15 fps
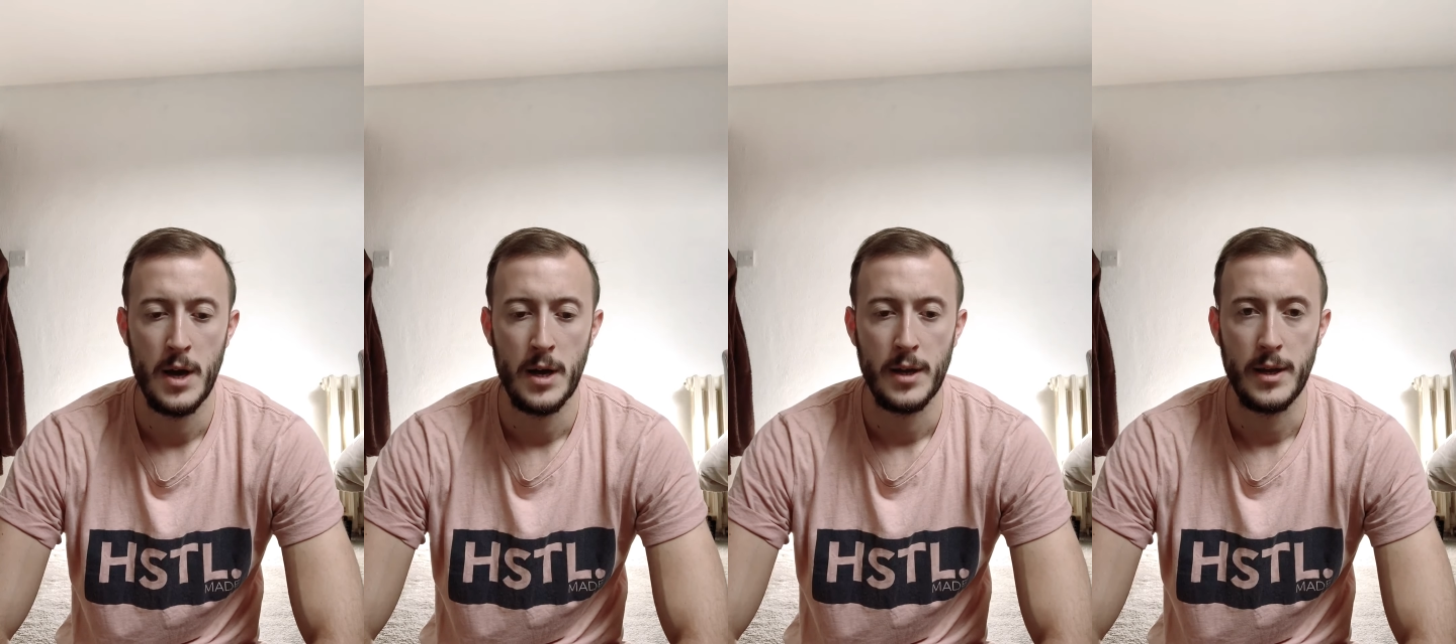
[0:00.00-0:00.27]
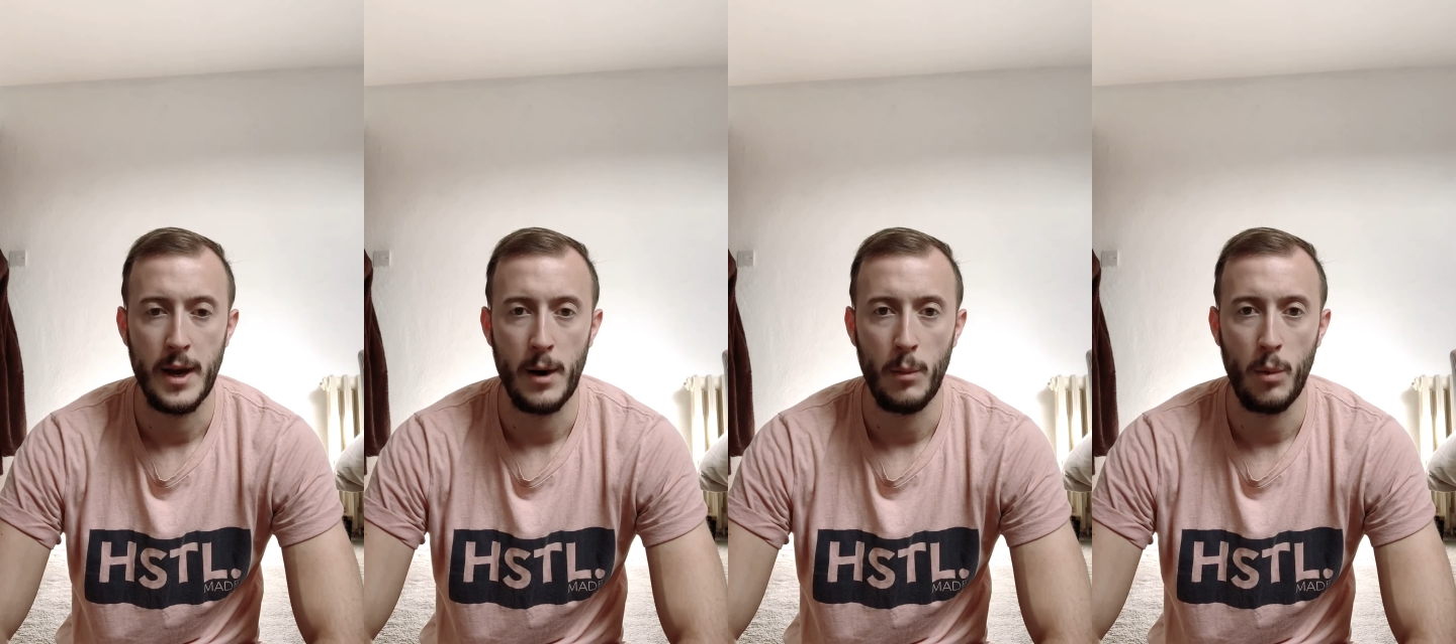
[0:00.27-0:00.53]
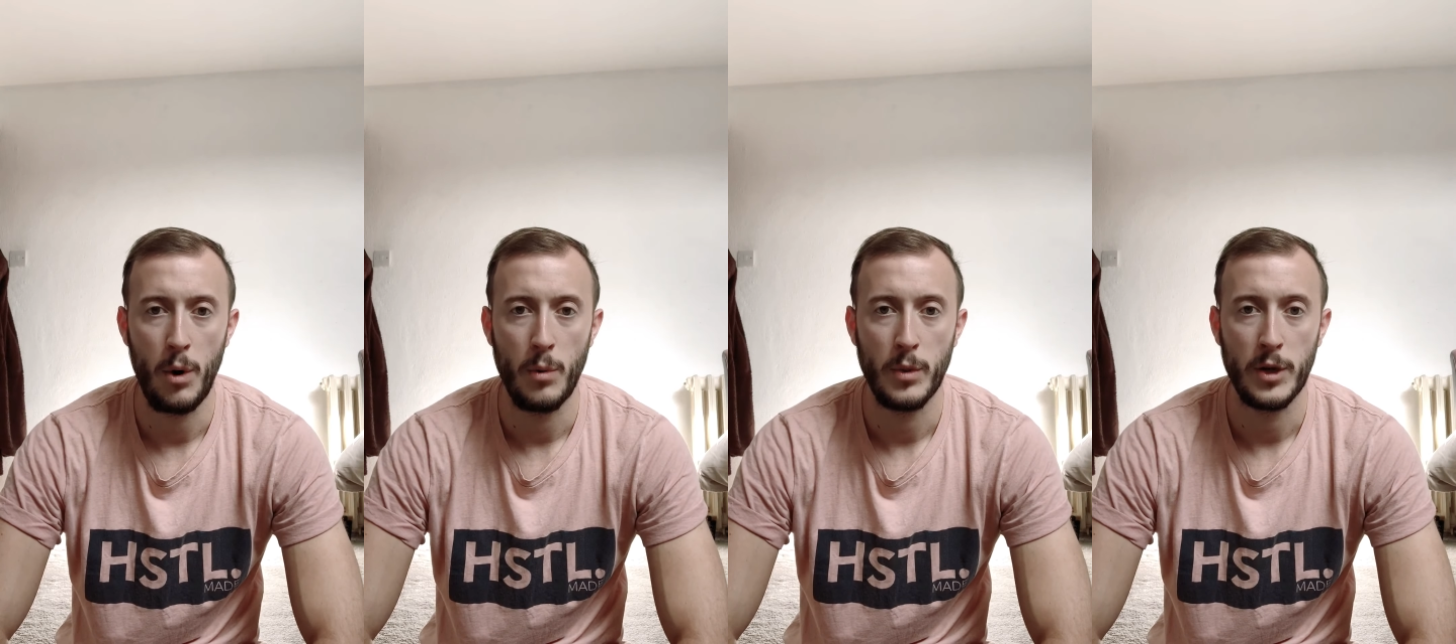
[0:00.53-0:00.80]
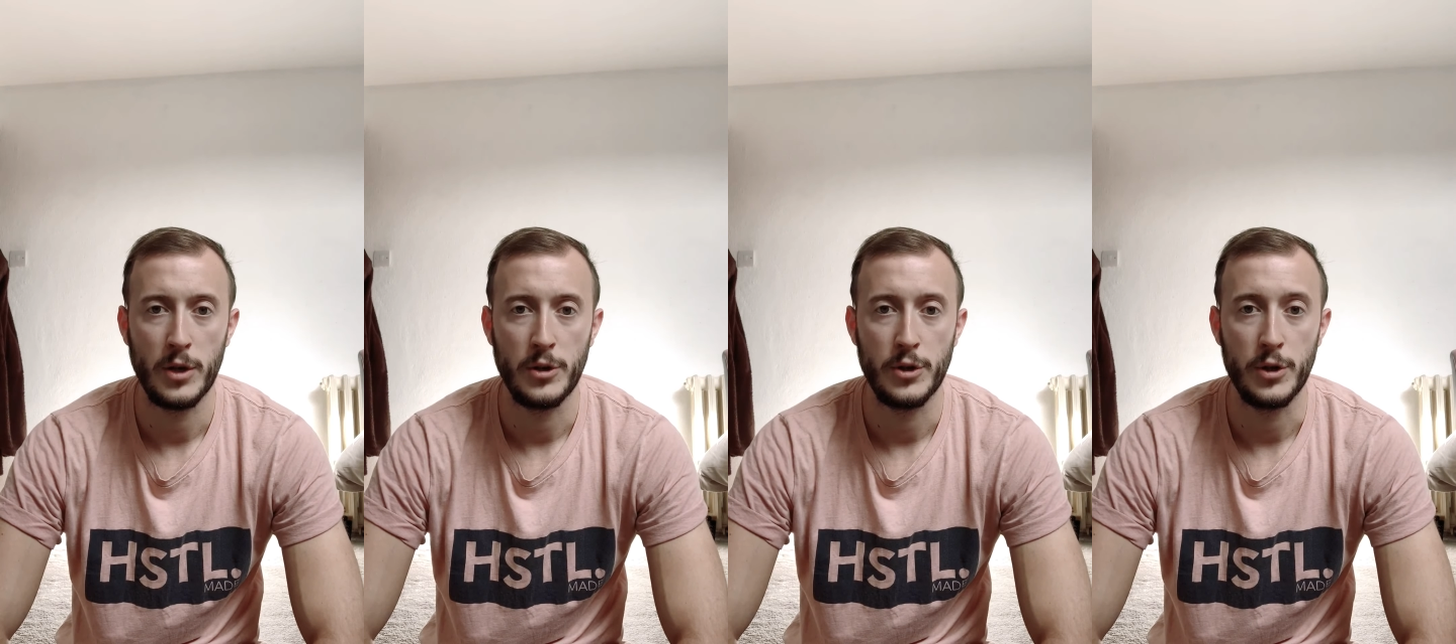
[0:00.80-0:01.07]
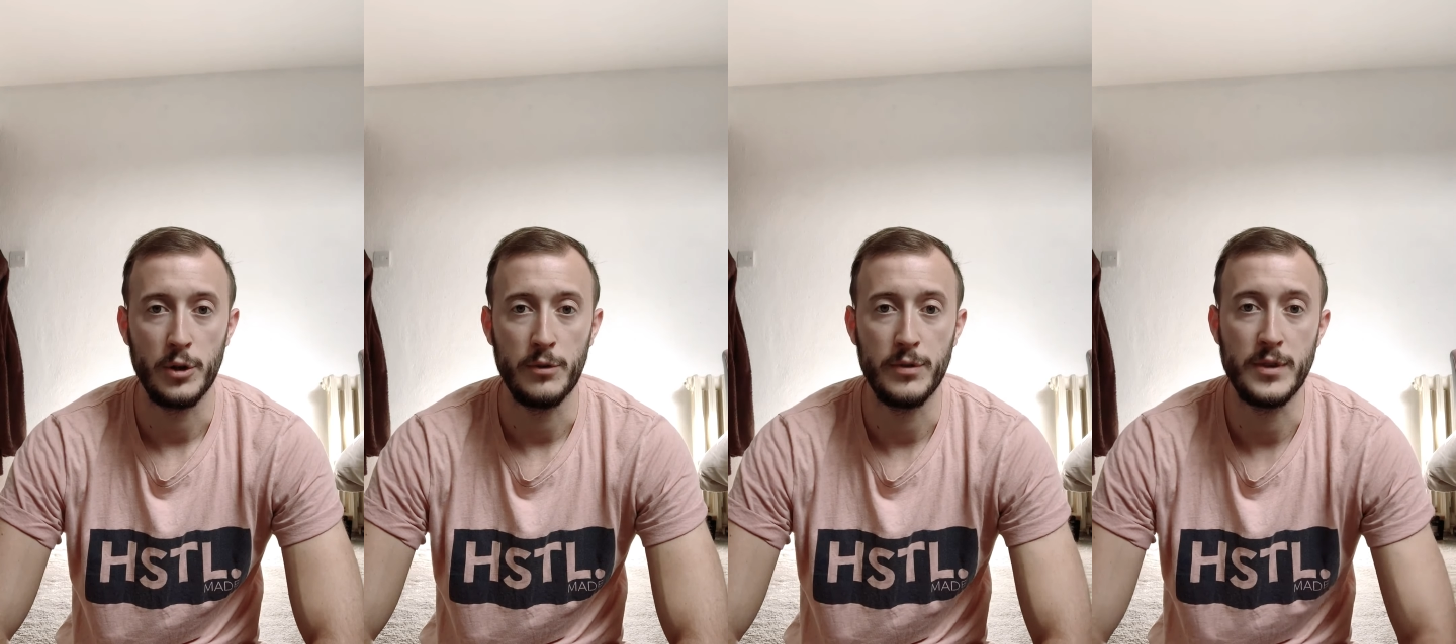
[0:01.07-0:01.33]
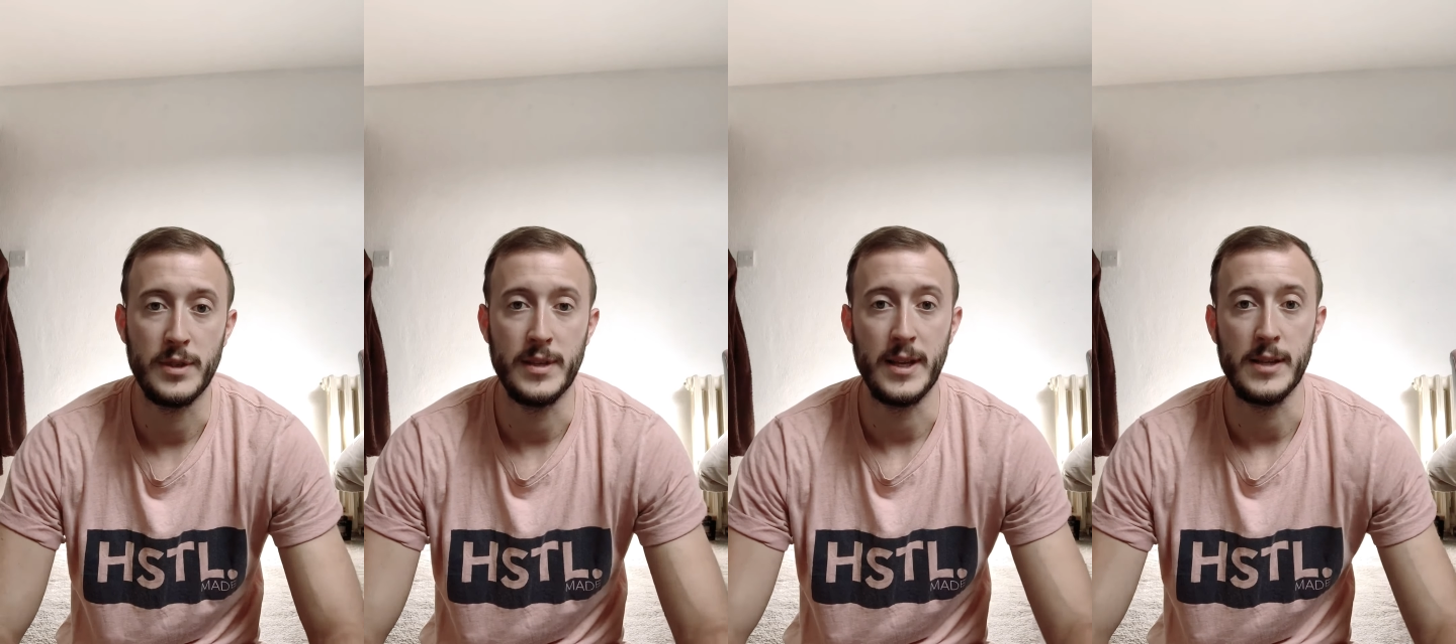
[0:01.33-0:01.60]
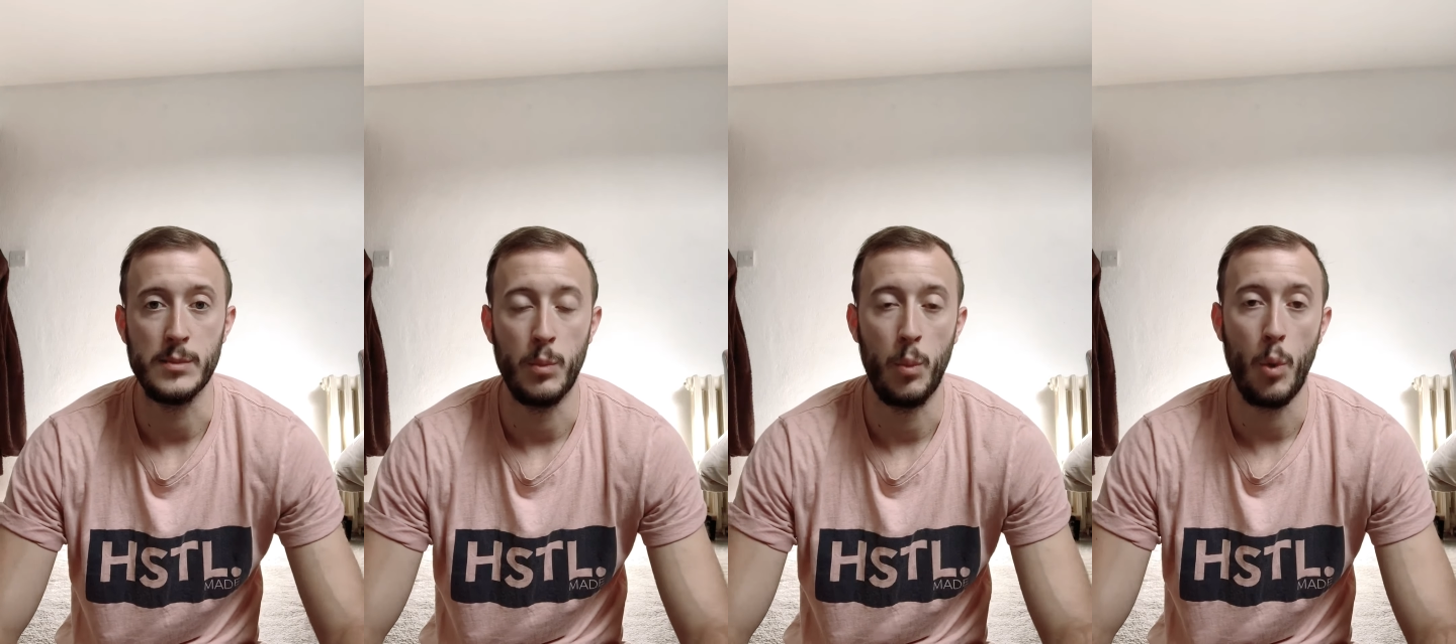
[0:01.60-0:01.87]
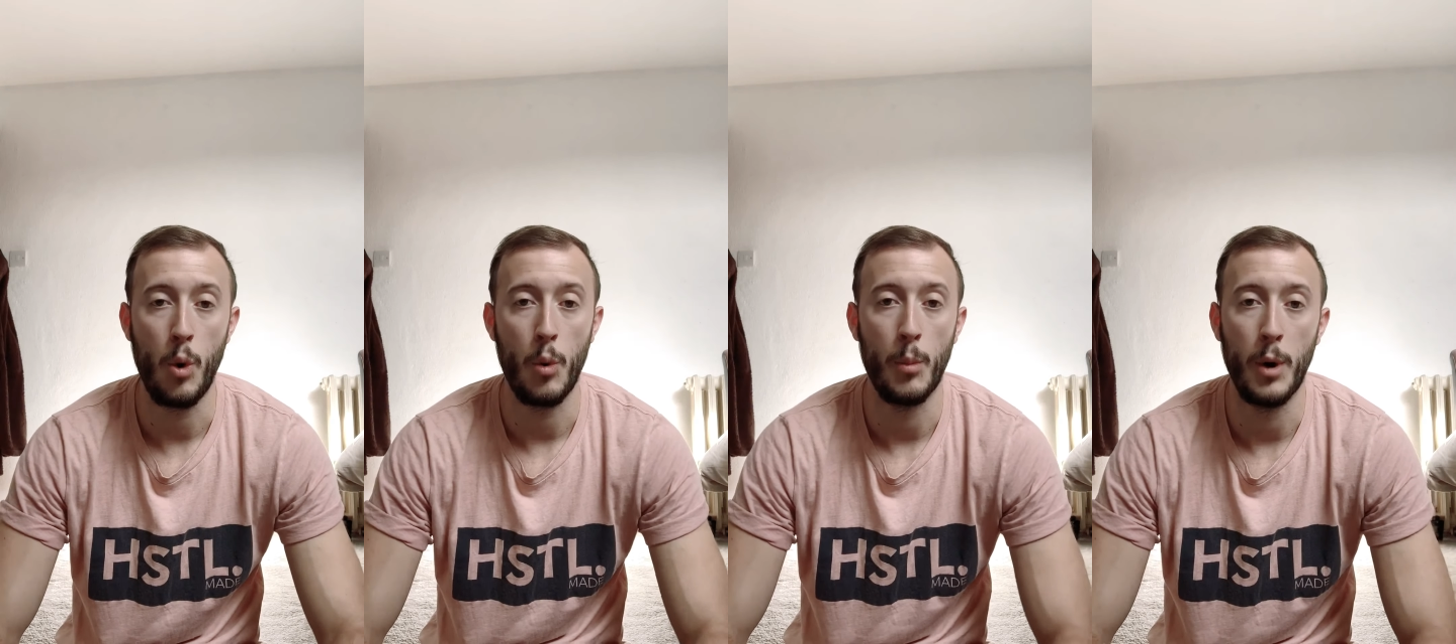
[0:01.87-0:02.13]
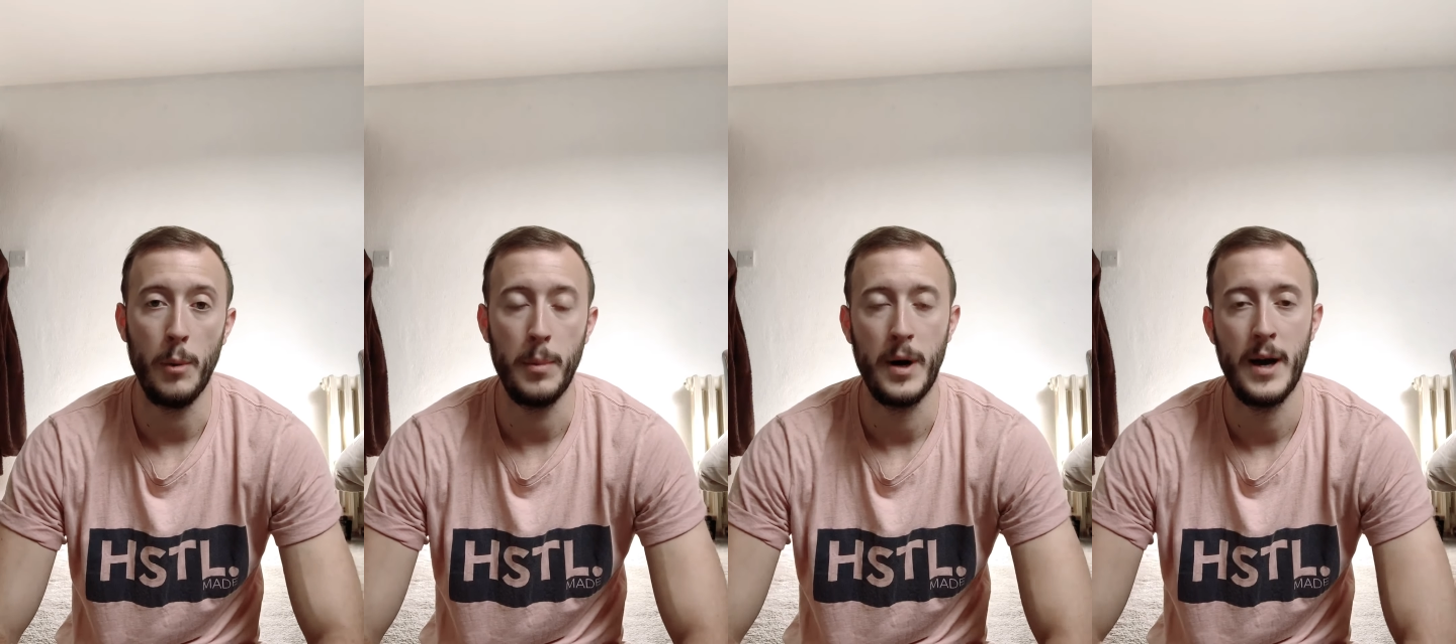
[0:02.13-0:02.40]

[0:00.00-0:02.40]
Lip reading: Now, what we're going to do for today's warm up